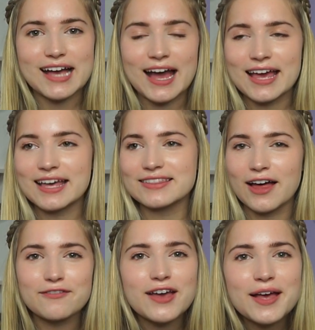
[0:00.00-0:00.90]
I
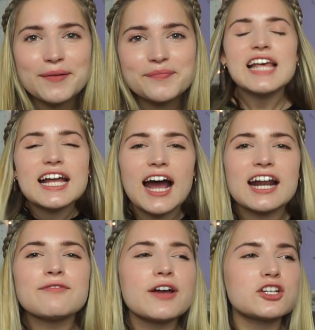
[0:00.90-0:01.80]
love him. He's like
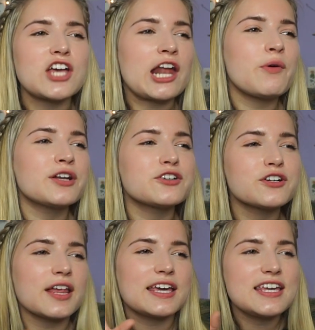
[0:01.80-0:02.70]
kind of like a shadow hunter,
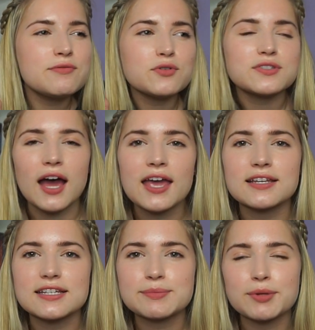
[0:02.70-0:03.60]
like evil
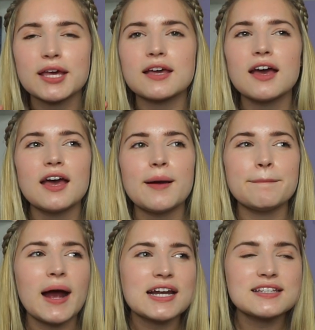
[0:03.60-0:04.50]
scientist, but like
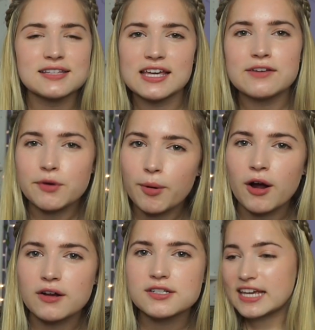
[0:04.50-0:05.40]
minus the evil
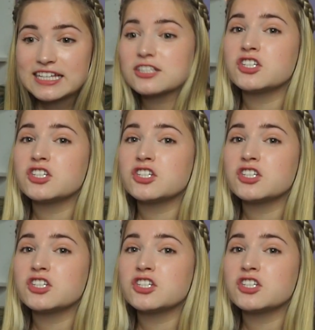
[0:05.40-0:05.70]
part. Like he's a